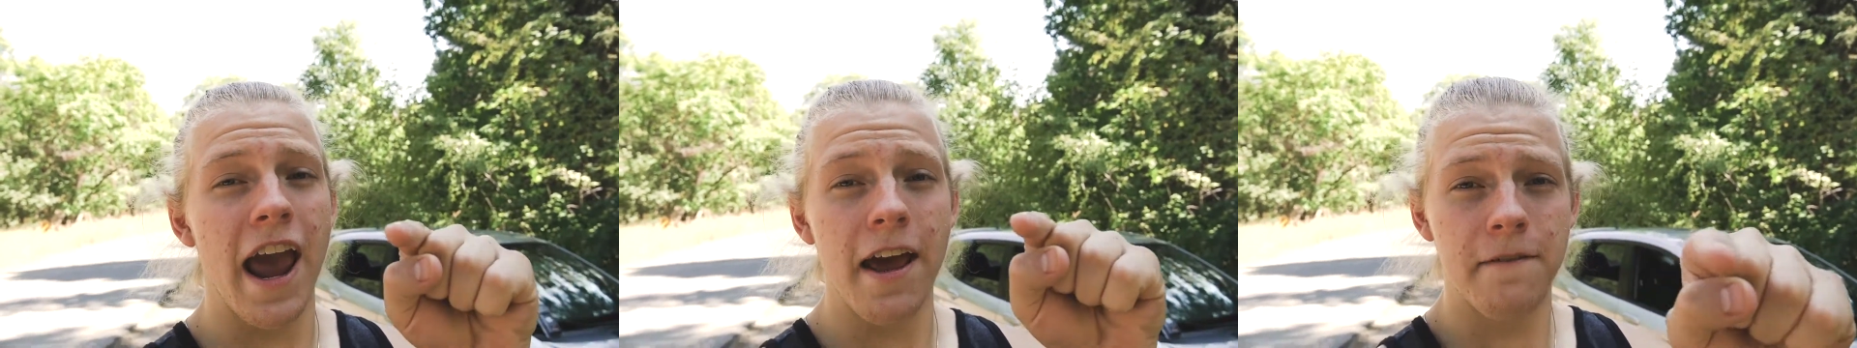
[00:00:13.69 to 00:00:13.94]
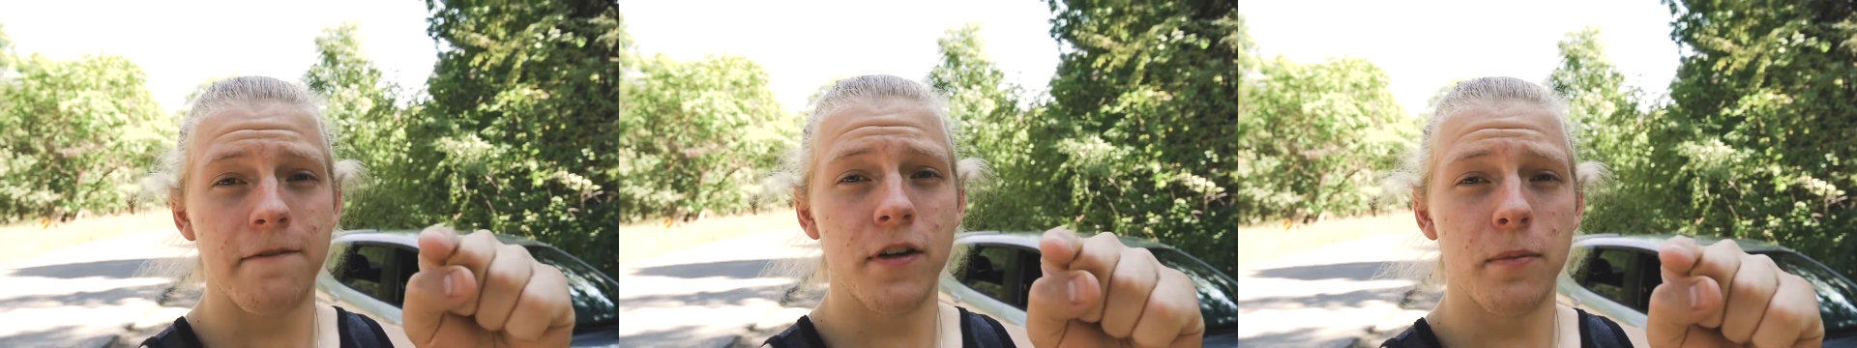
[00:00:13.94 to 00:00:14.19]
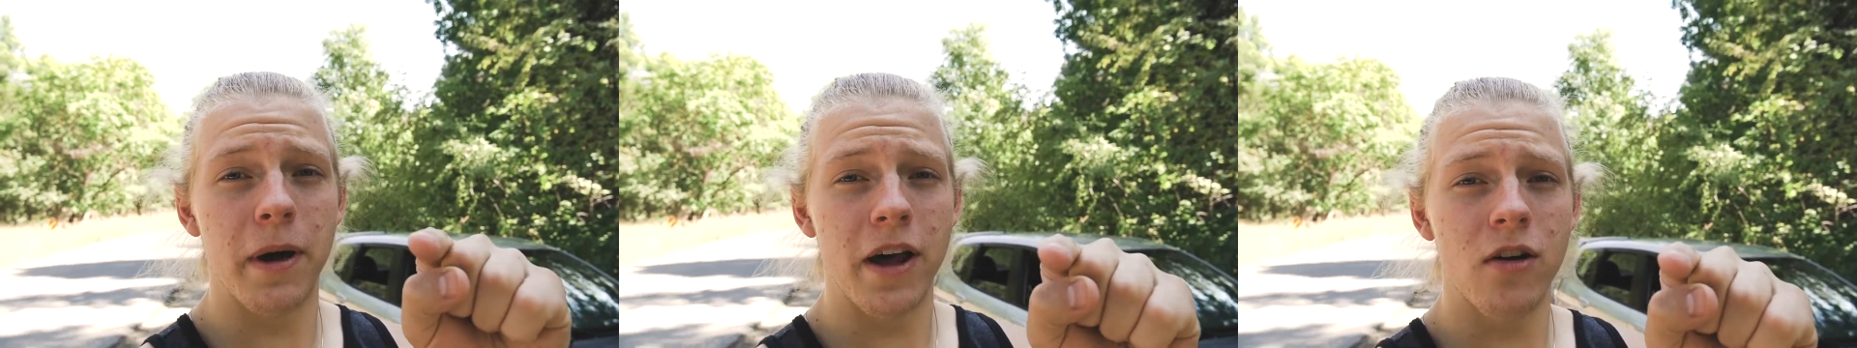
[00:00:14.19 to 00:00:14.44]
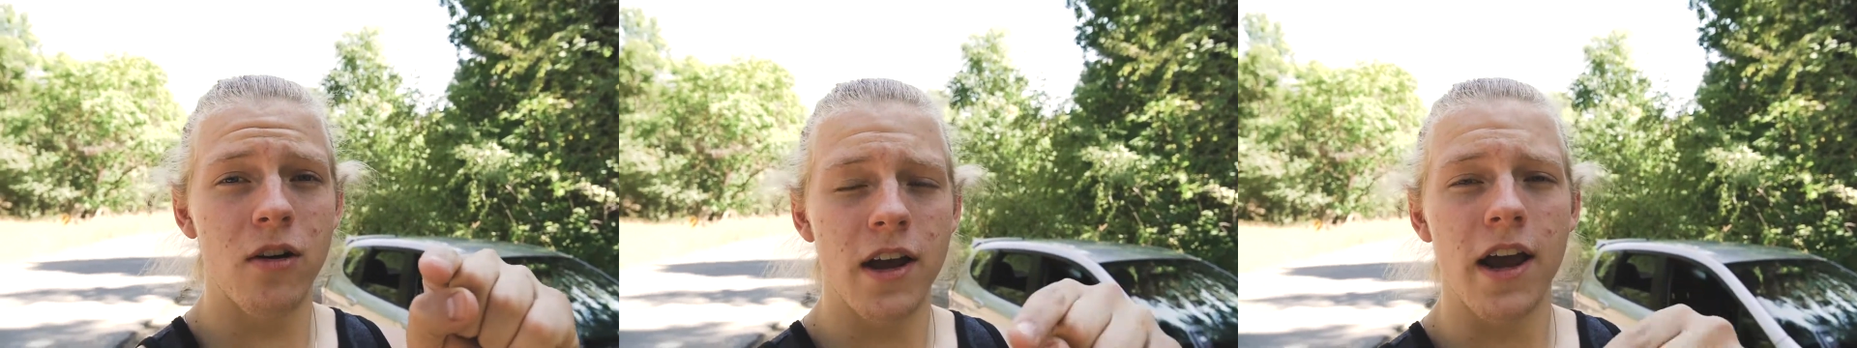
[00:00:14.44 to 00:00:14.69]
and feel
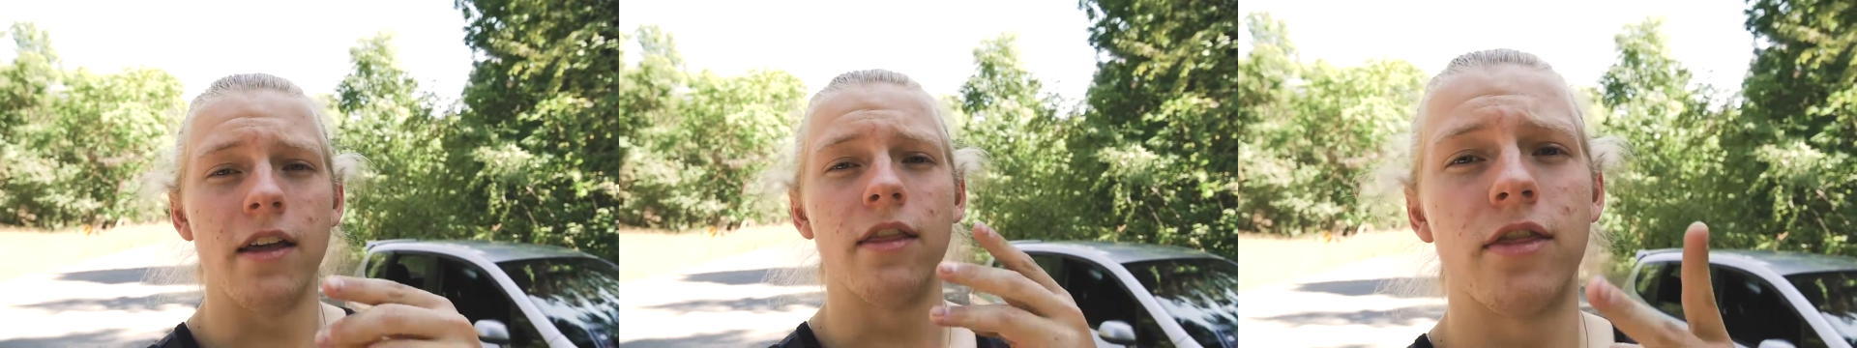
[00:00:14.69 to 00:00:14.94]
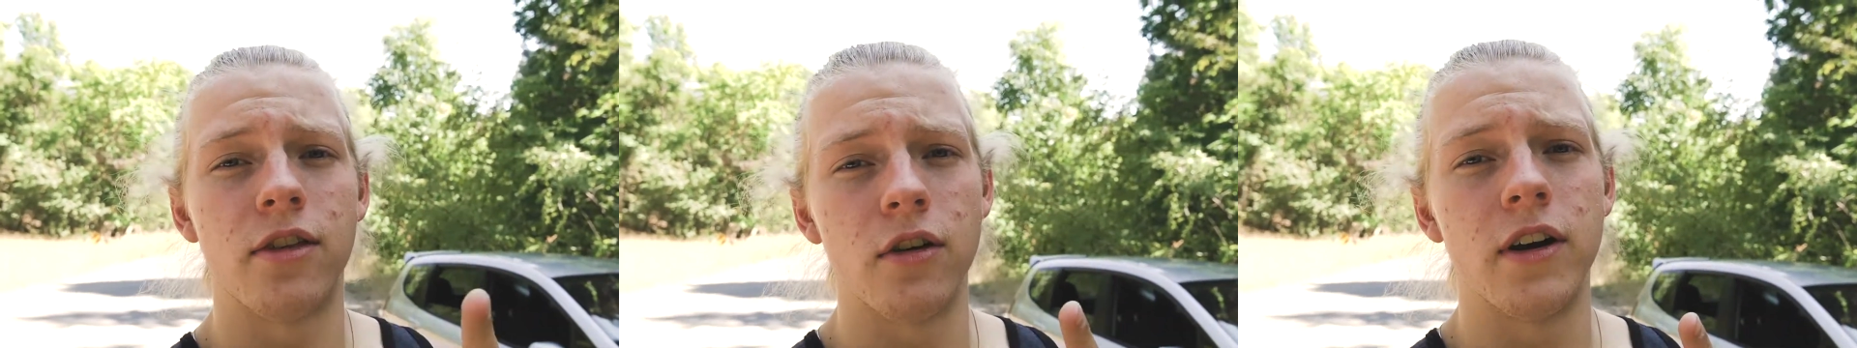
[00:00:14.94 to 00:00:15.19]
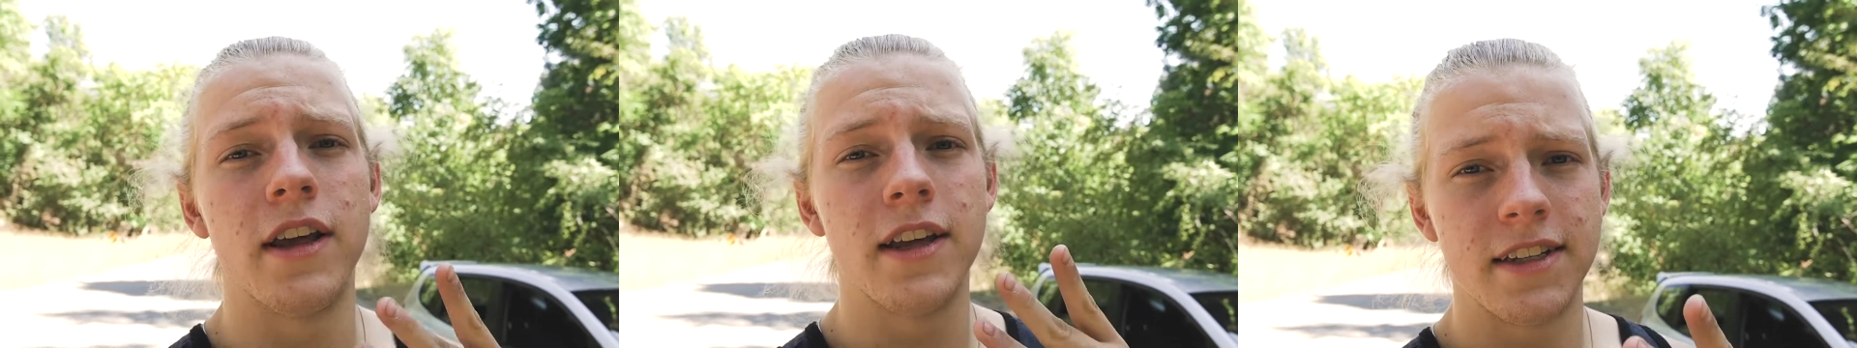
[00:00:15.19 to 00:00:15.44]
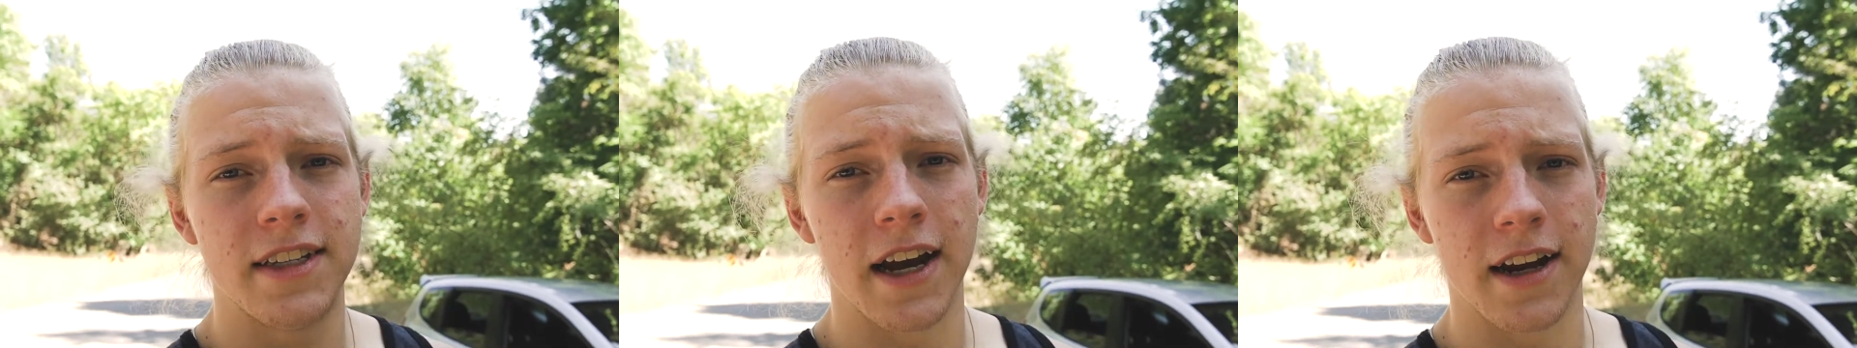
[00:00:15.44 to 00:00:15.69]
better in 30
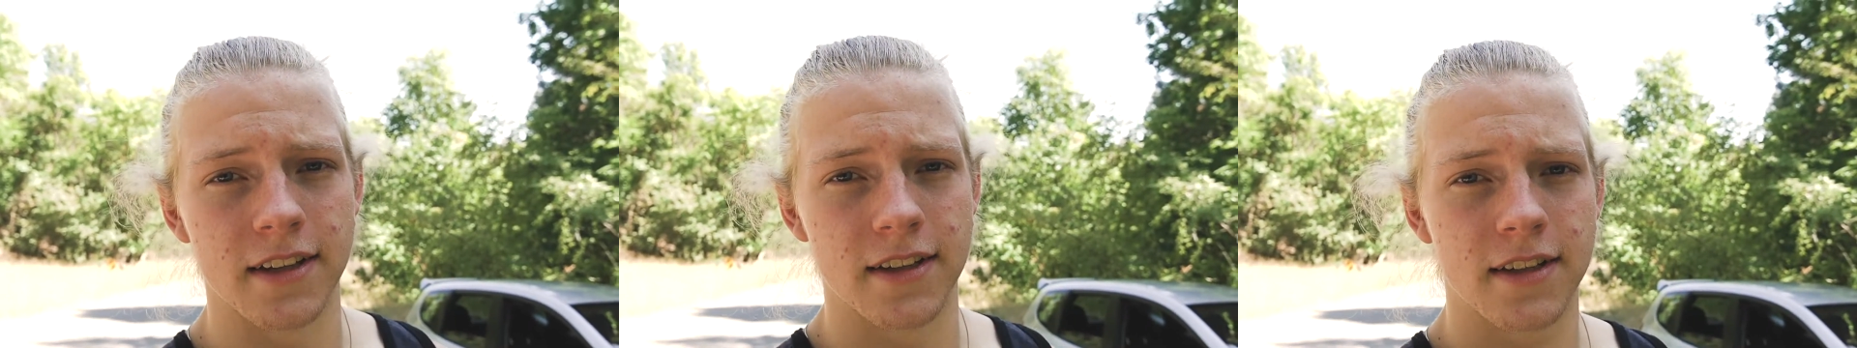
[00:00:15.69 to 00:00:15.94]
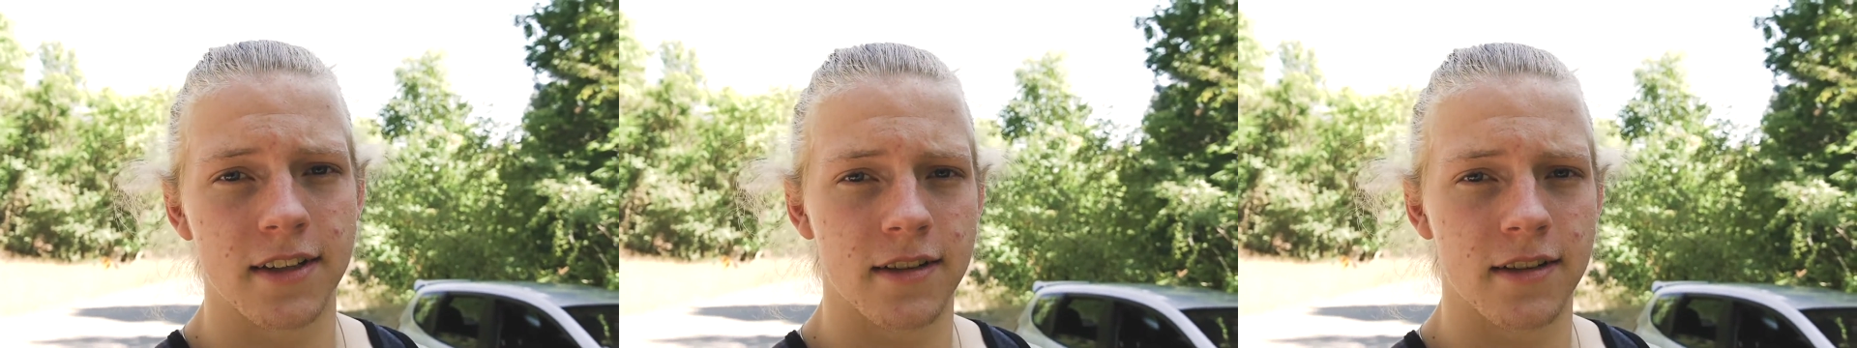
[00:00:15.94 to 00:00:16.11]
seconds.